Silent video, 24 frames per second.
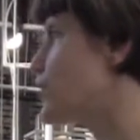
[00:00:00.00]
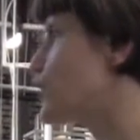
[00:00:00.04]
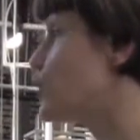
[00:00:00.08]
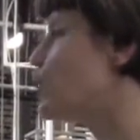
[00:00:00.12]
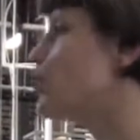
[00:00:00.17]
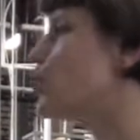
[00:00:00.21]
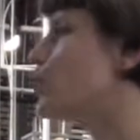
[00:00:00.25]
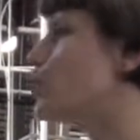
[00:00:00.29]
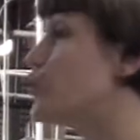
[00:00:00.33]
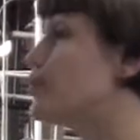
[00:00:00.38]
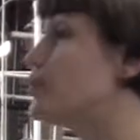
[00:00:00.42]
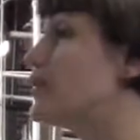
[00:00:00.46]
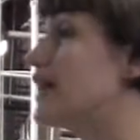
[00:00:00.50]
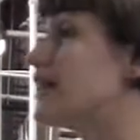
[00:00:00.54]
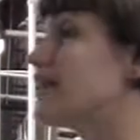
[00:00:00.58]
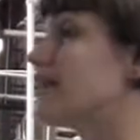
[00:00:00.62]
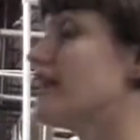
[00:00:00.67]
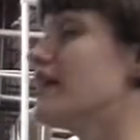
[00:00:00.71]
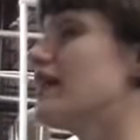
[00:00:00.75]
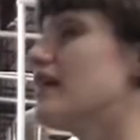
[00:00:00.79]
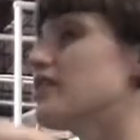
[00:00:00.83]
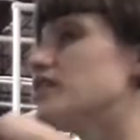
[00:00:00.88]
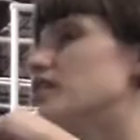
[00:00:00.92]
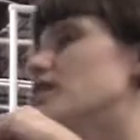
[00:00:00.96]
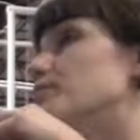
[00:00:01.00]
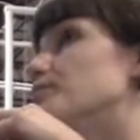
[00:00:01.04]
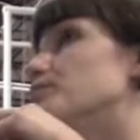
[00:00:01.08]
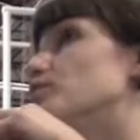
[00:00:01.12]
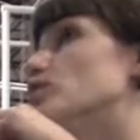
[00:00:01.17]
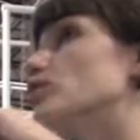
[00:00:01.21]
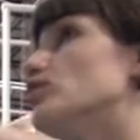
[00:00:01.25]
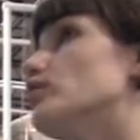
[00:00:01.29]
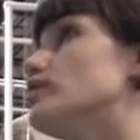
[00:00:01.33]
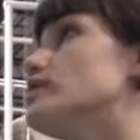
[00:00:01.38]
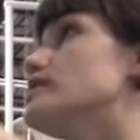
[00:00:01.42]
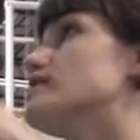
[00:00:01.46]
cool, but the
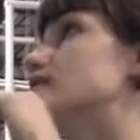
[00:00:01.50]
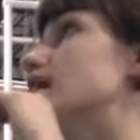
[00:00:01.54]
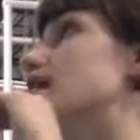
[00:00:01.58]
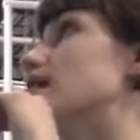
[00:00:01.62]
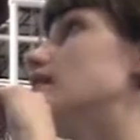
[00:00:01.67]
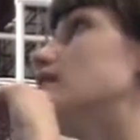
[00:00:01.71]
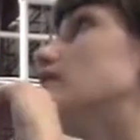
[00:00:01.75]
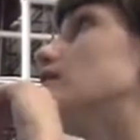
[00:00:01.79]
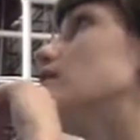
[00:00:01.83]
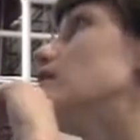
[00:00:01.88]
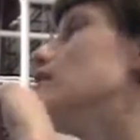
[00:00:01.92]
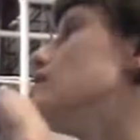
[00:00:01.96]
brewers can